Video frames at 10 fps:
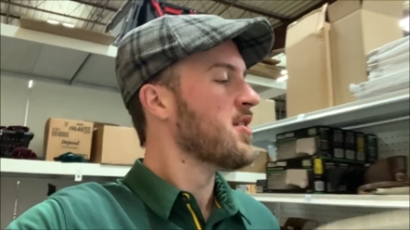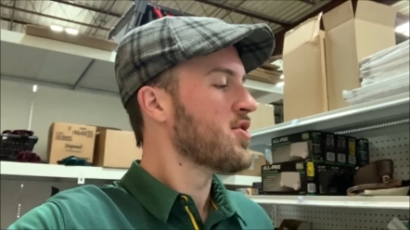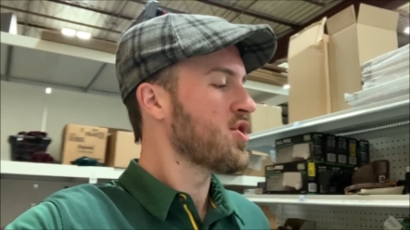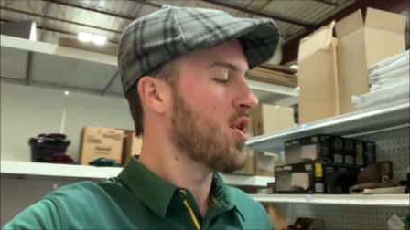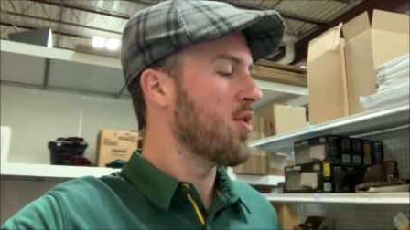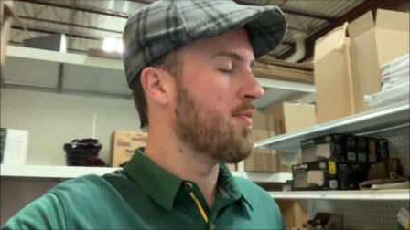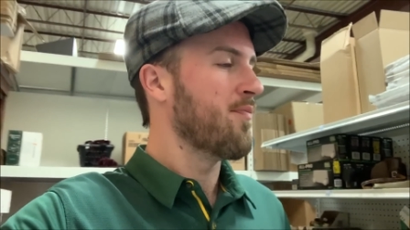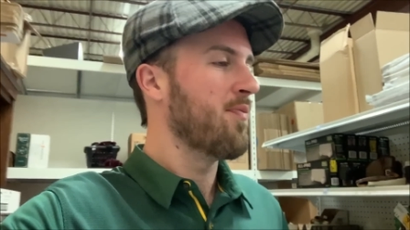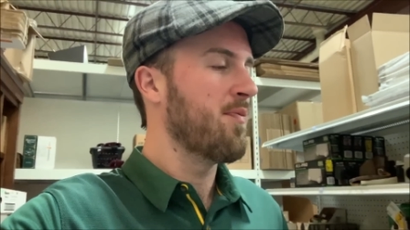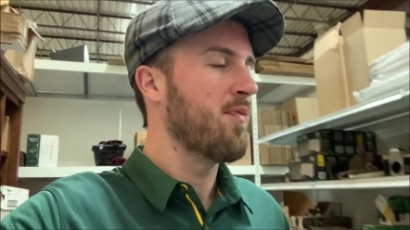So
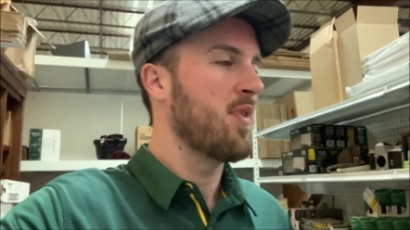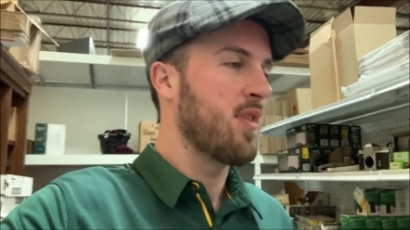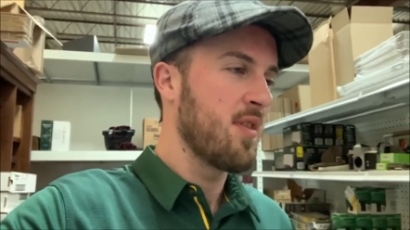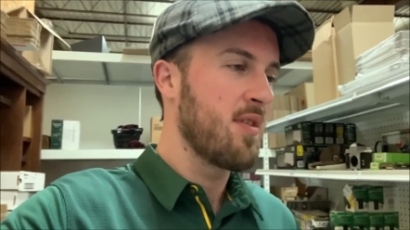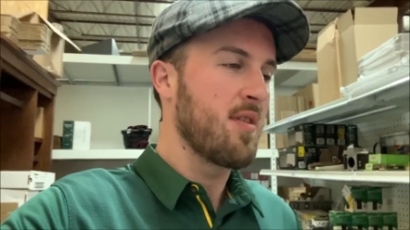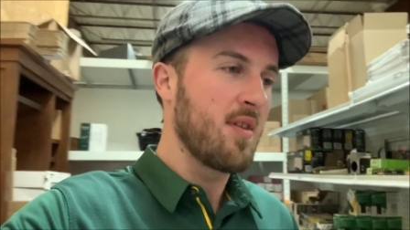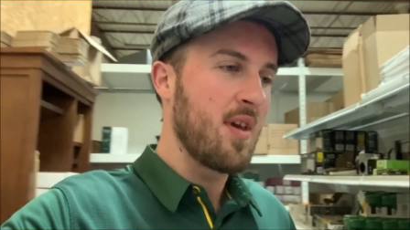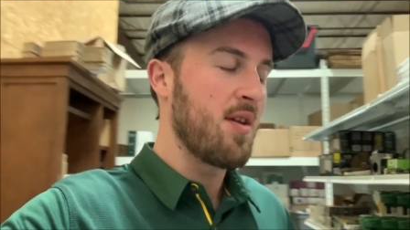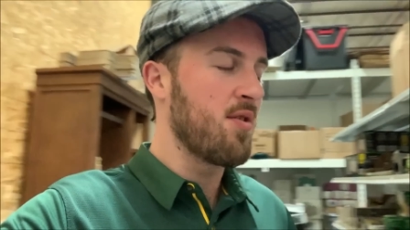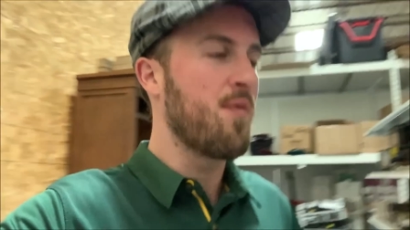
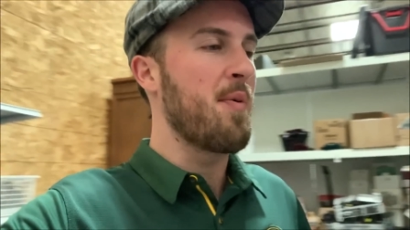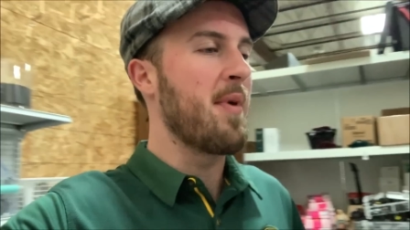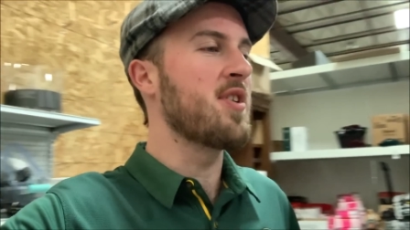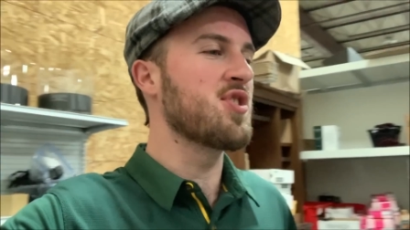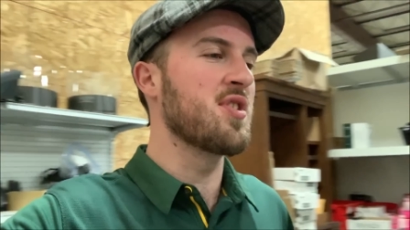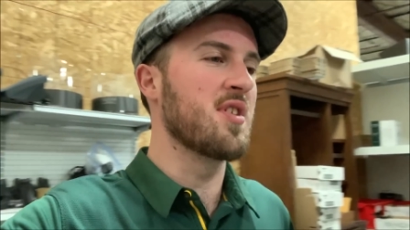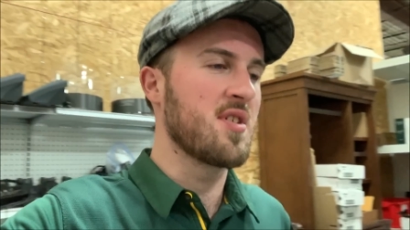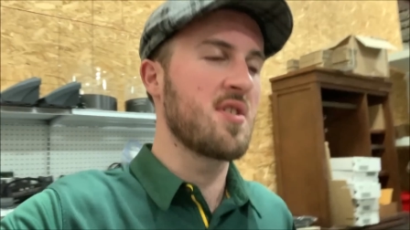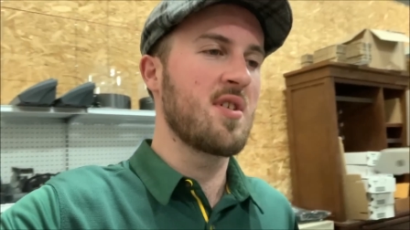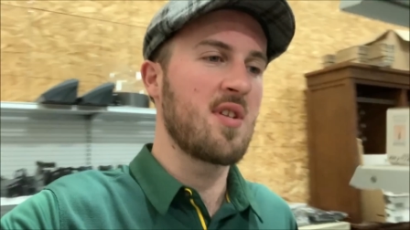I don't know if I mentioned
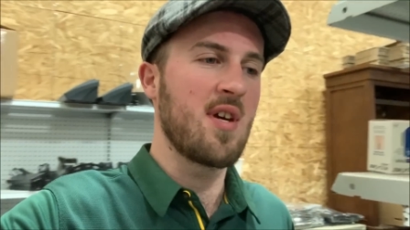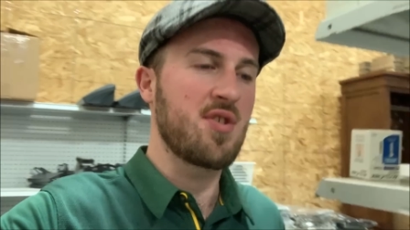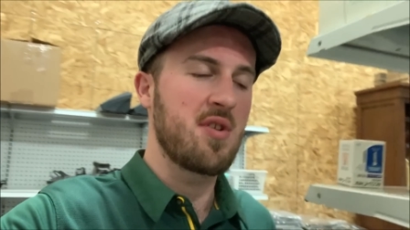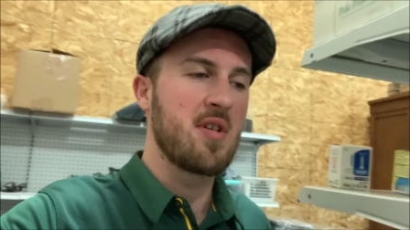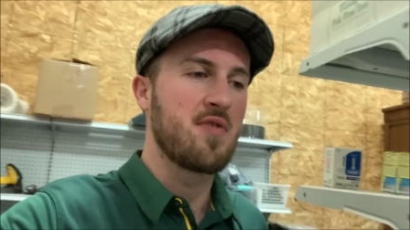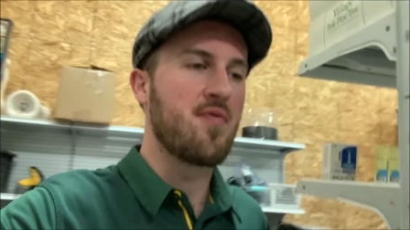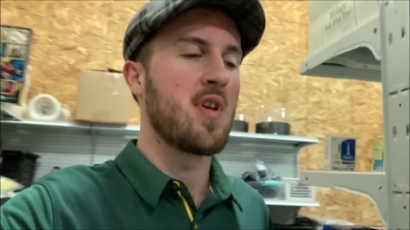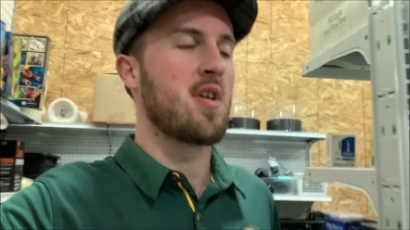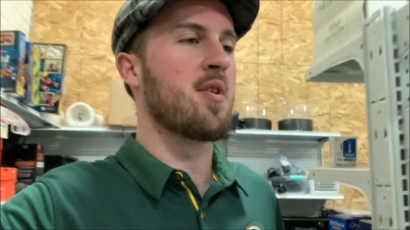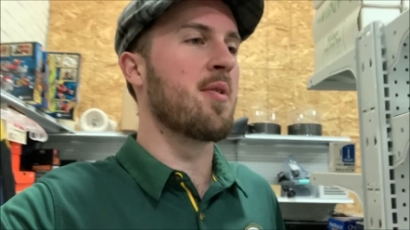this in yesterday's
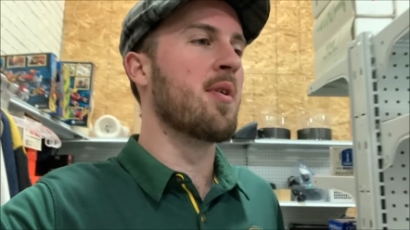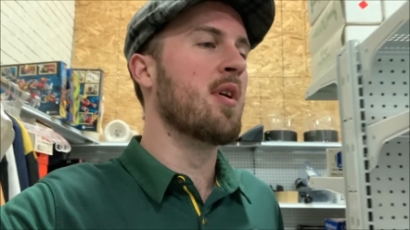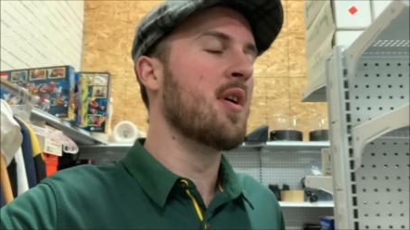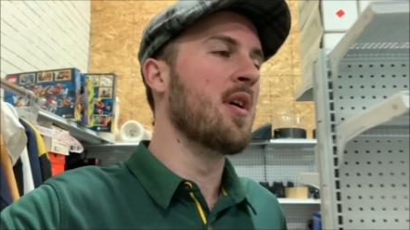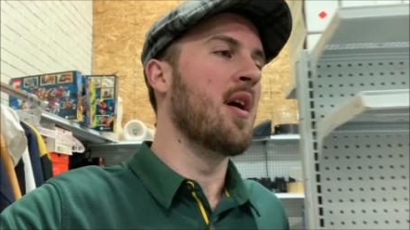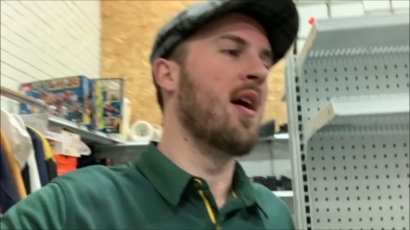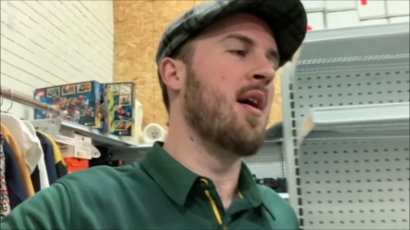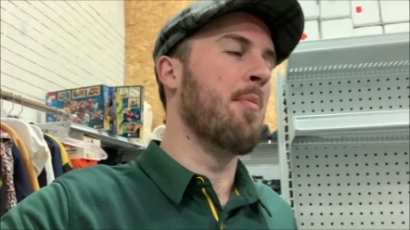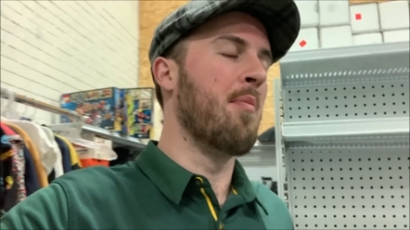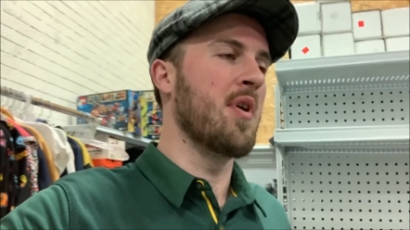video,
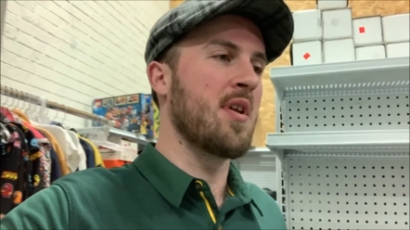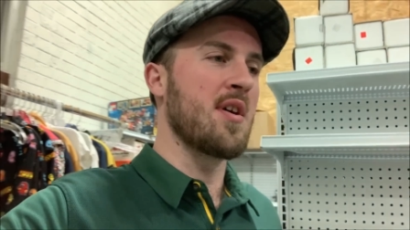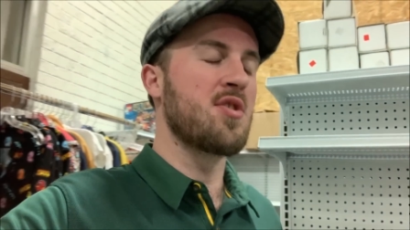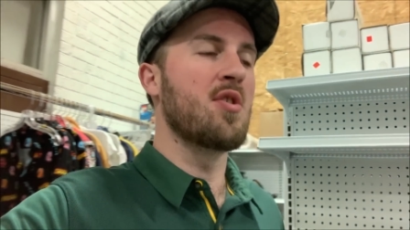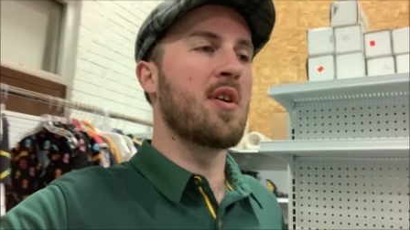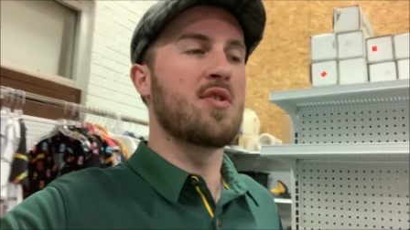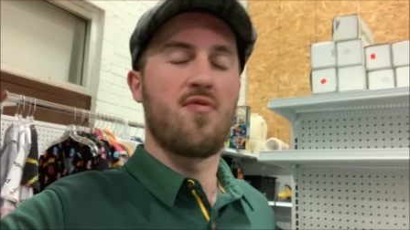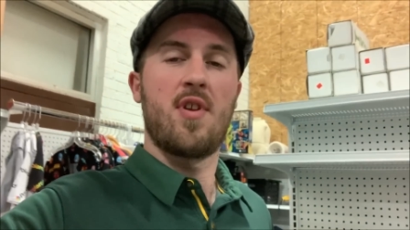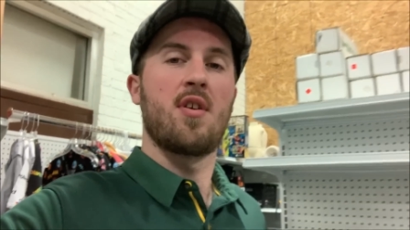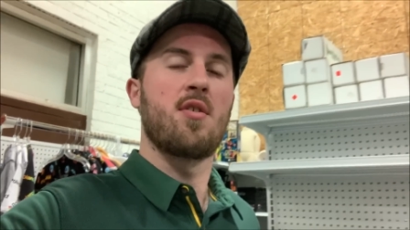uh, but yesterday's
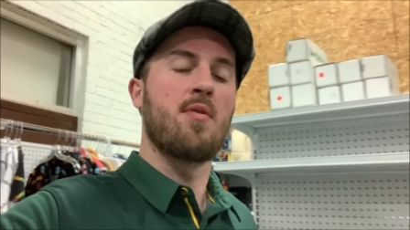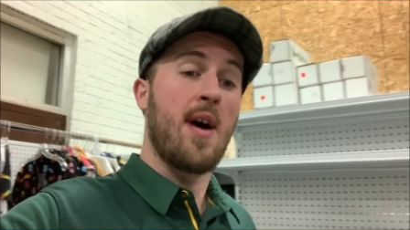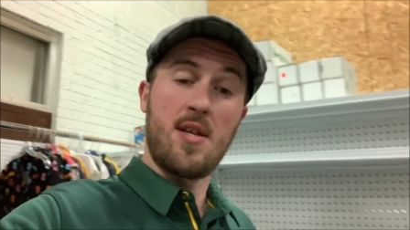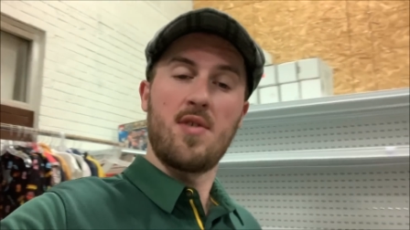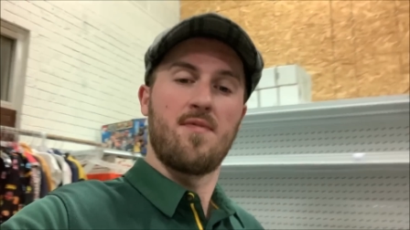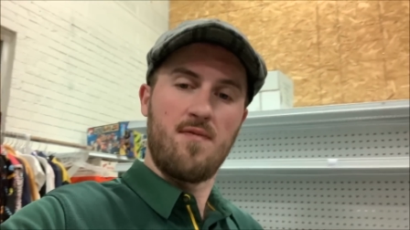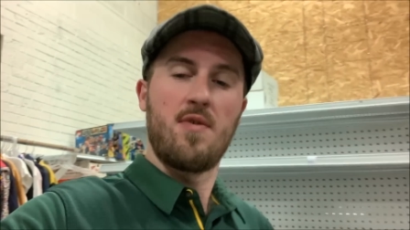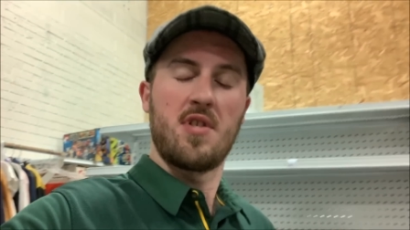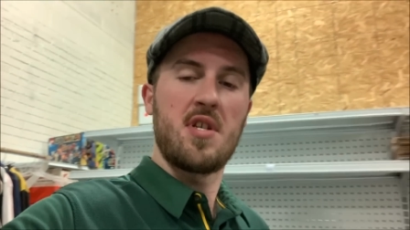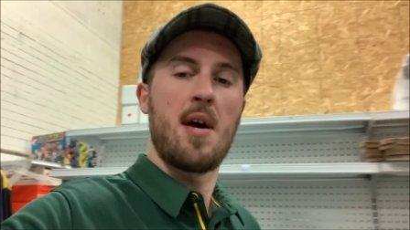video, as of
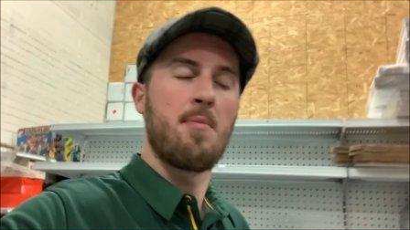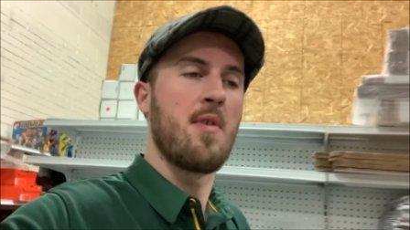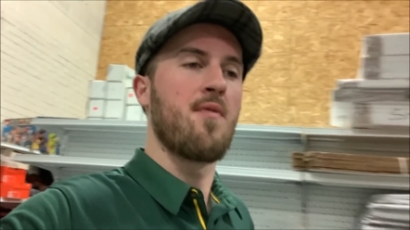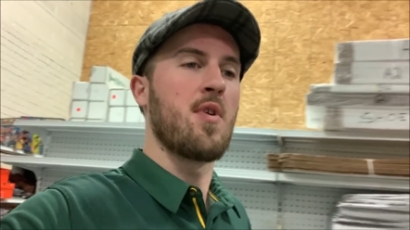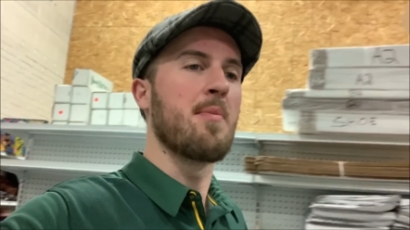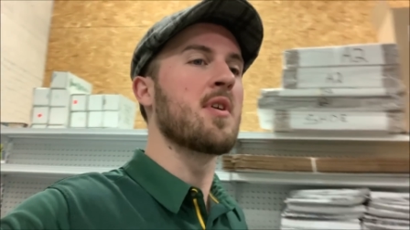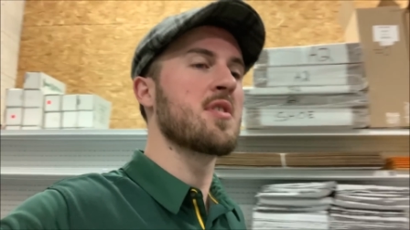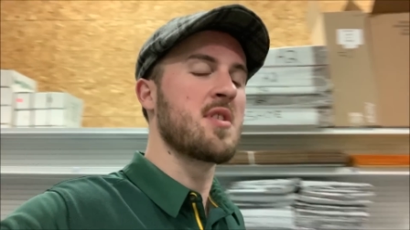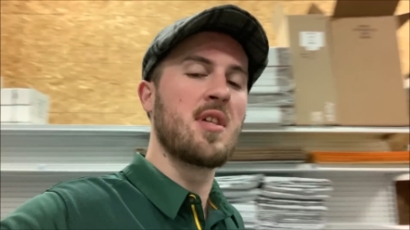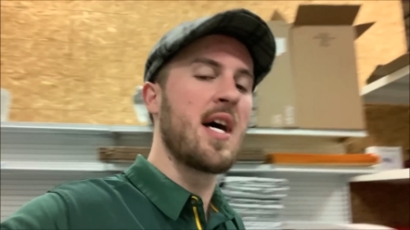this time when I'm filming,
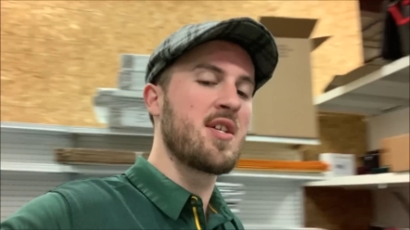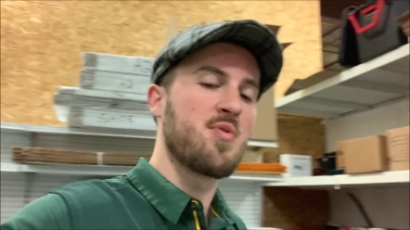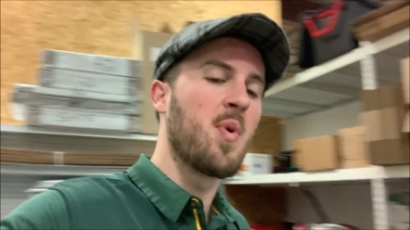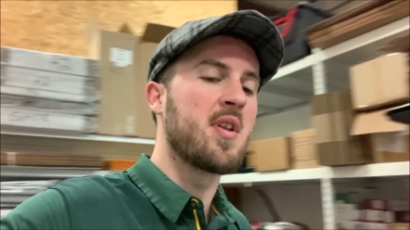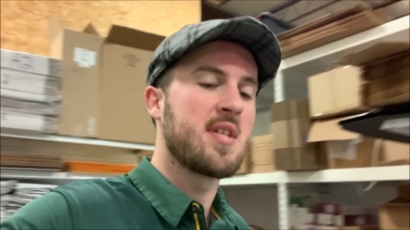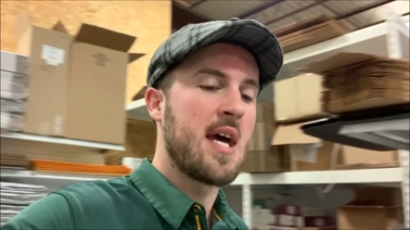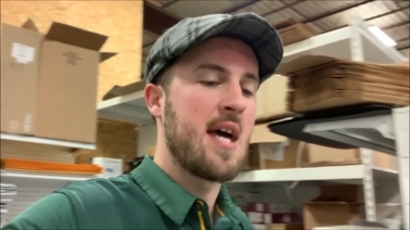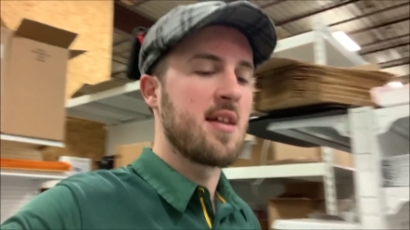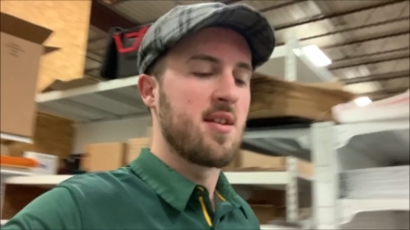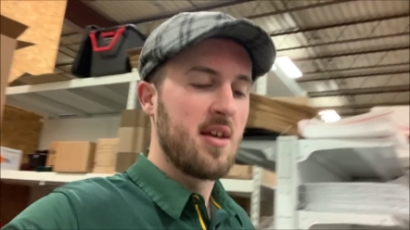is the last one to
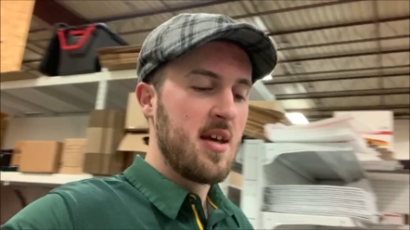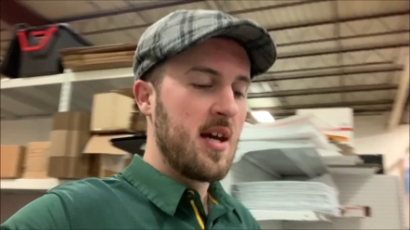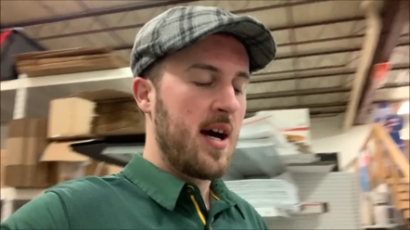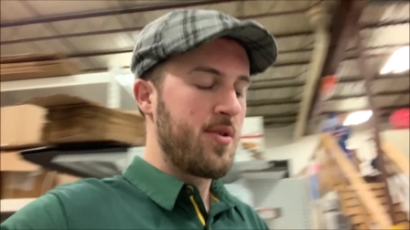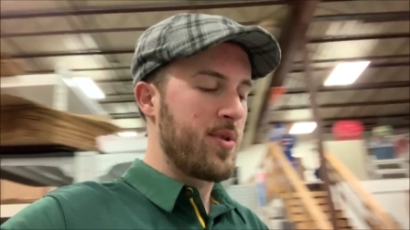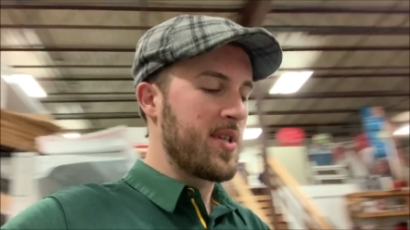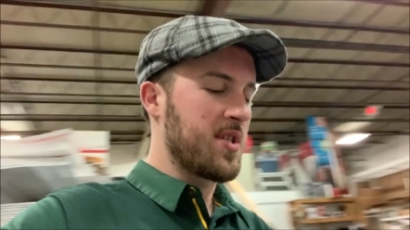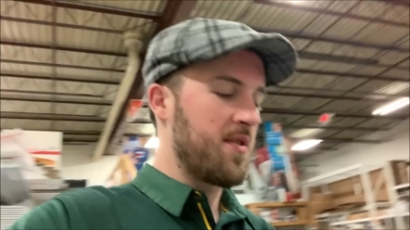edit. I know that's